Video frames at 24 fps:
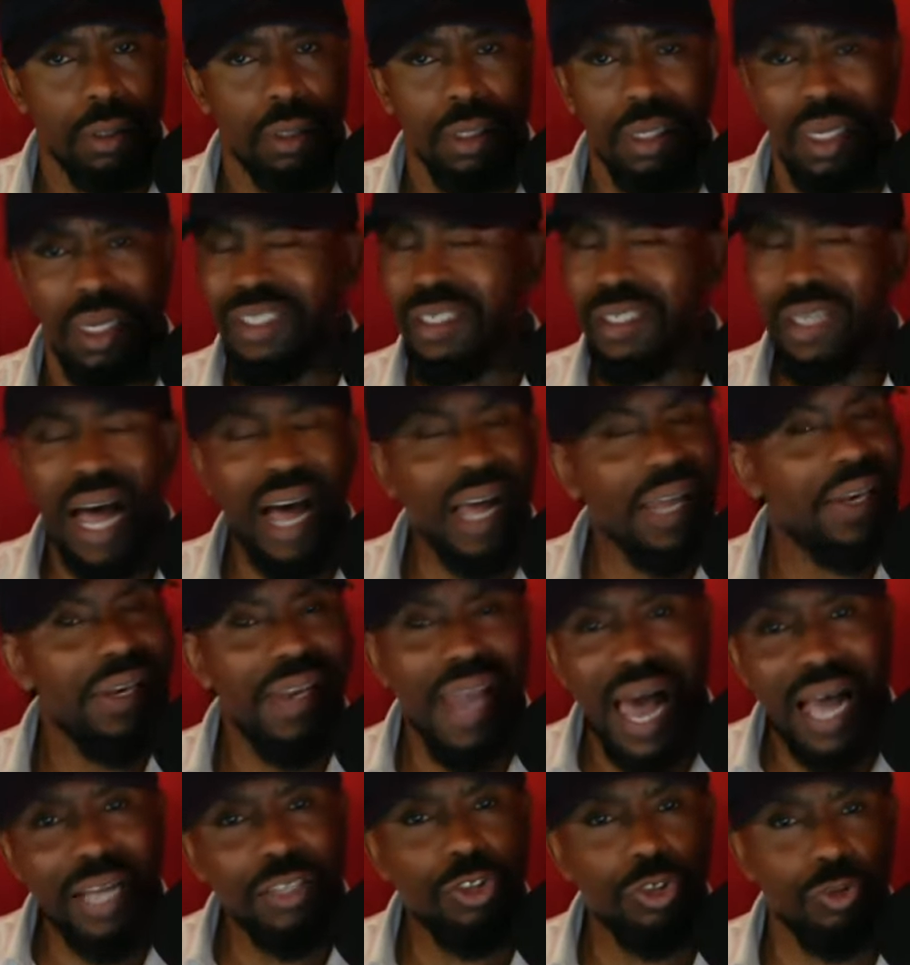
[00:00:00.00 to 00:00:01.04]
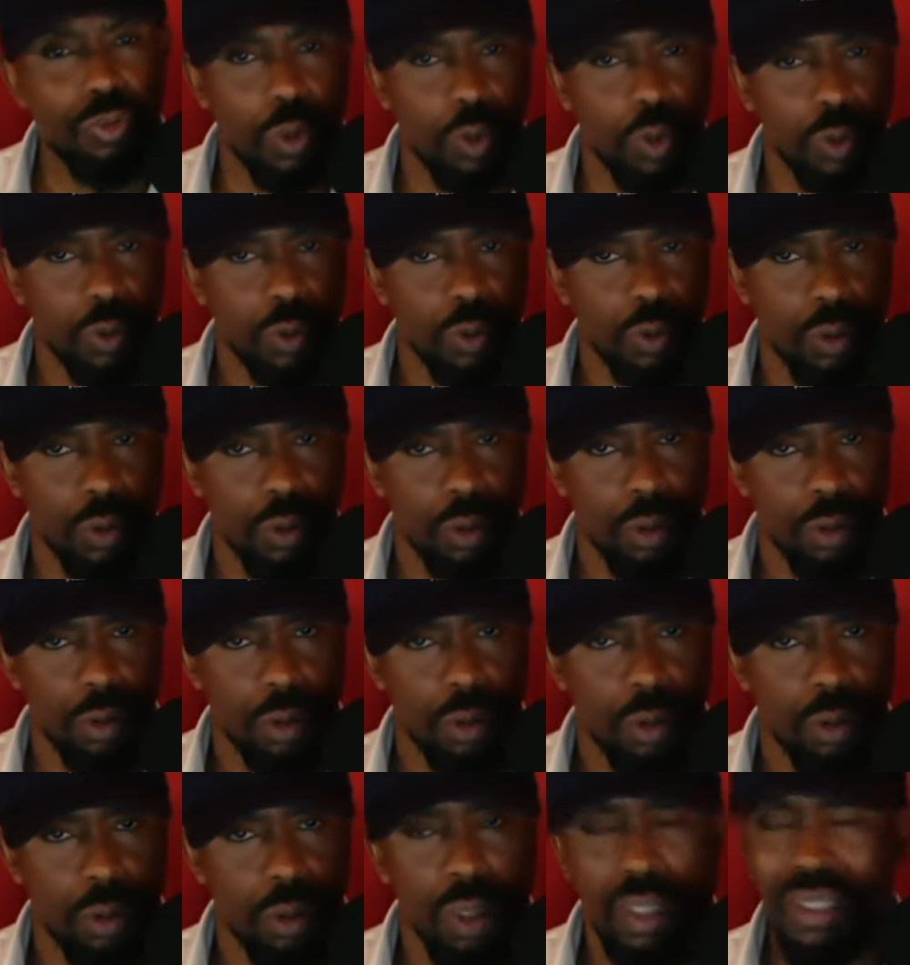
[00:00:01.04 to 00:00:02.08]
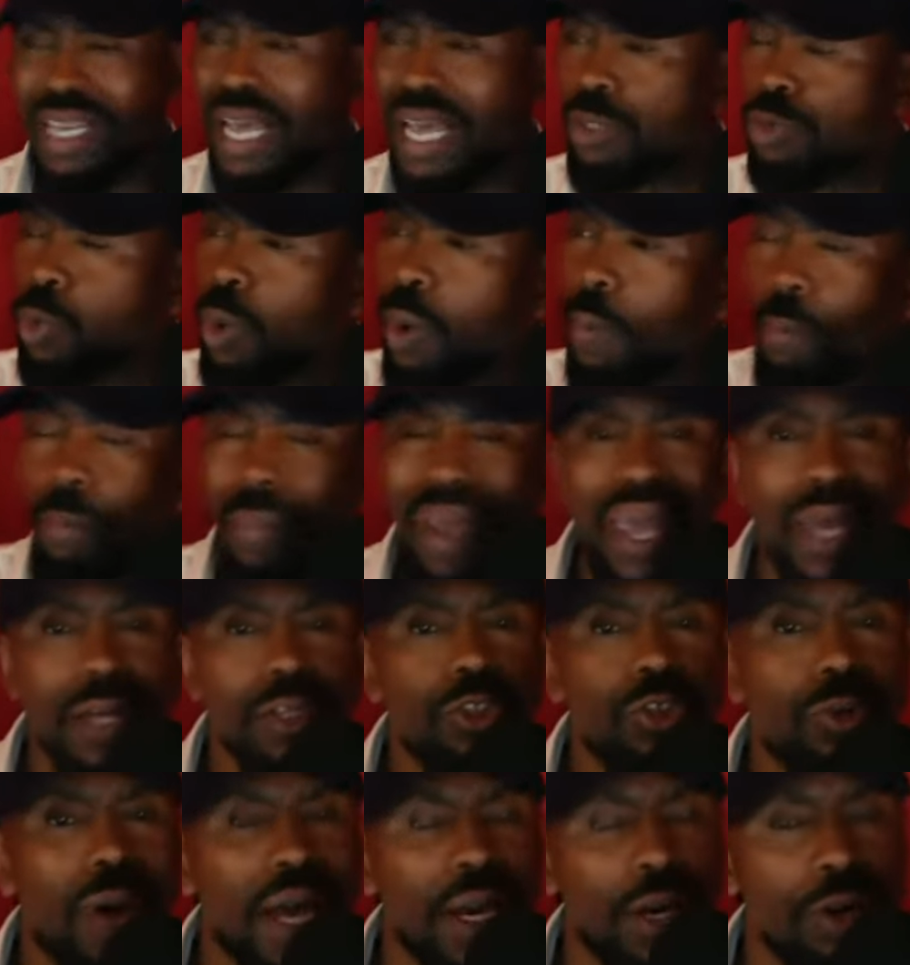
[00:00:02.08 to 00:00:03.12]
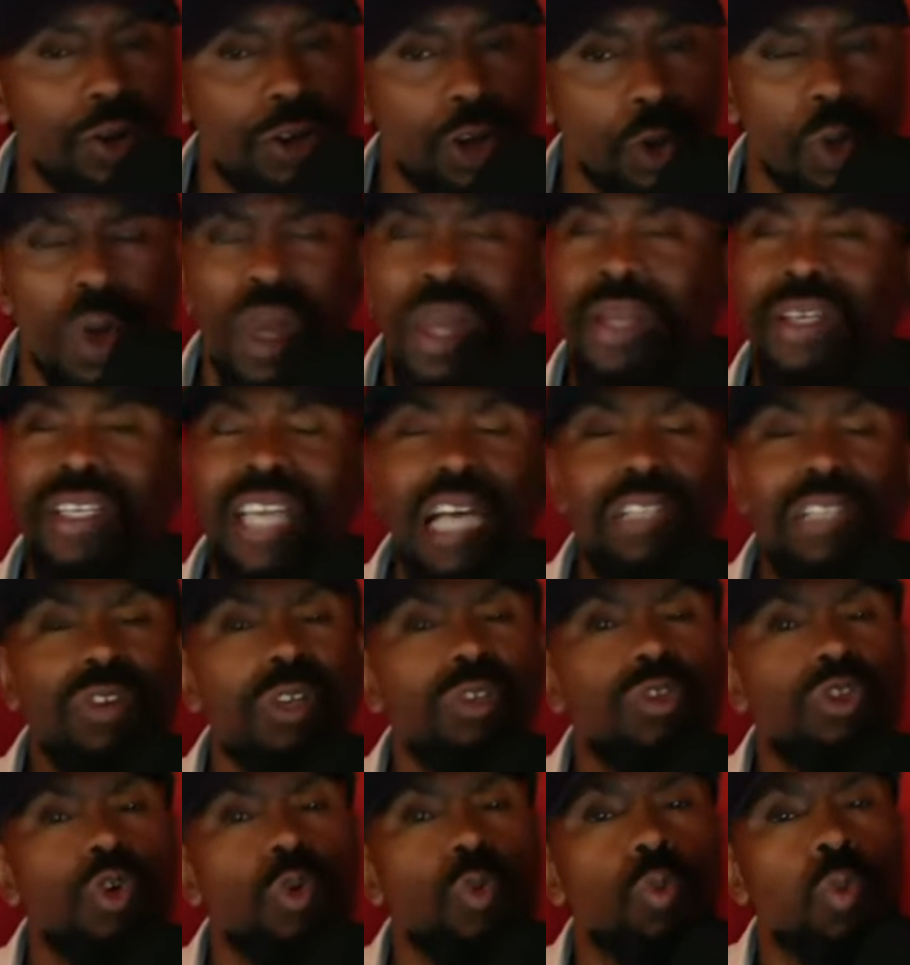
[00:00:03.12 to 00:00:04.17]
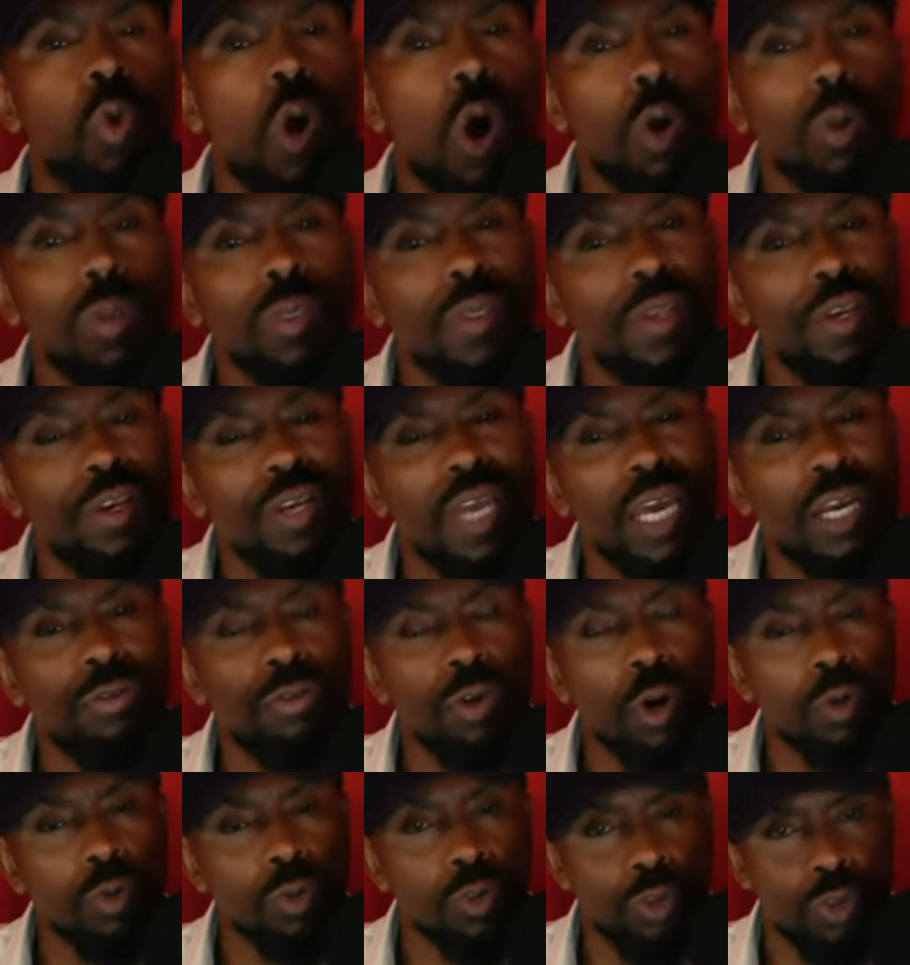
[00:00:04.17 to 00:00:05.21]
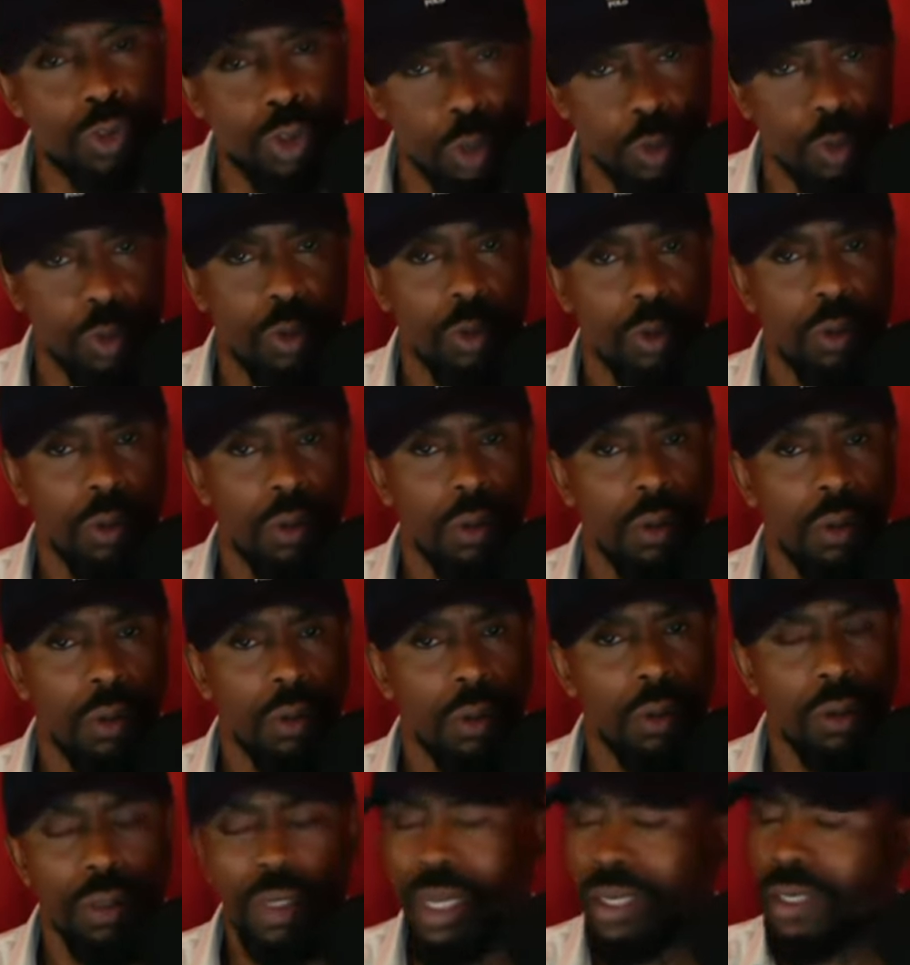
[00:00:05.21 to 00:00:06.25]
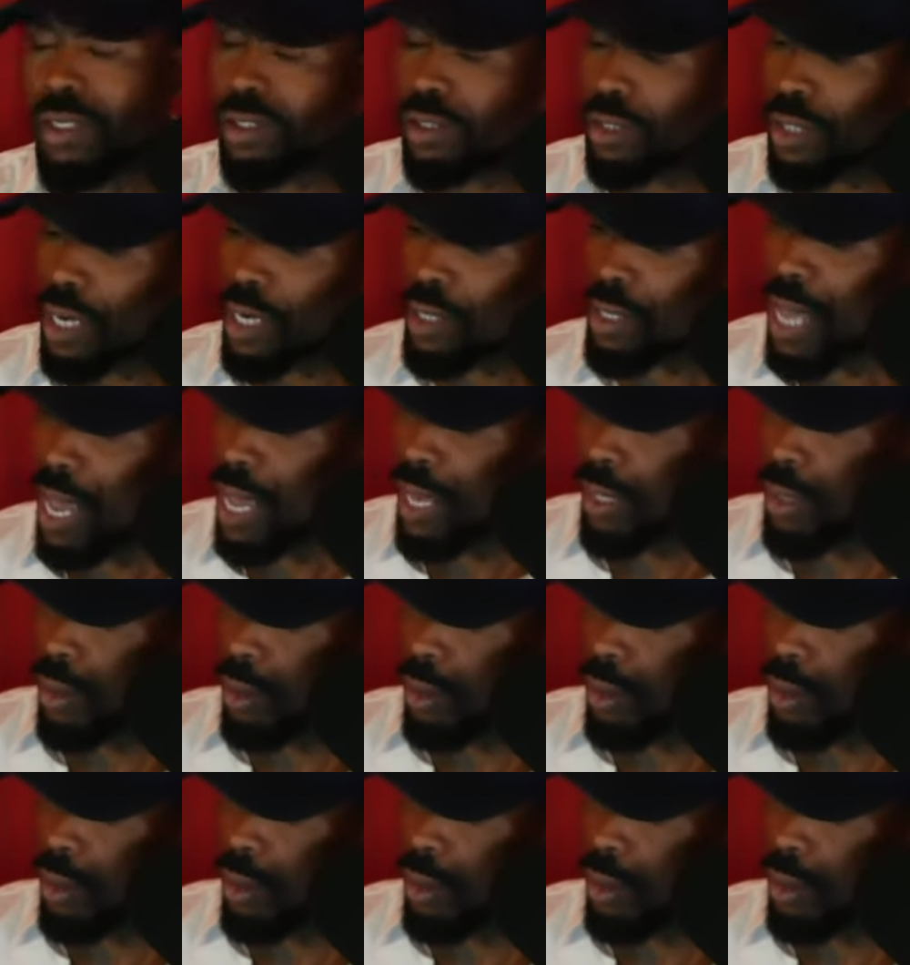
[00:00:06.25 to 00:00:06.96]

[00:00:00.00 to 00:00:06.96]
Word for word: It's unnatural. That's what man try to do. That's what you worldly Negroes do. You understand that?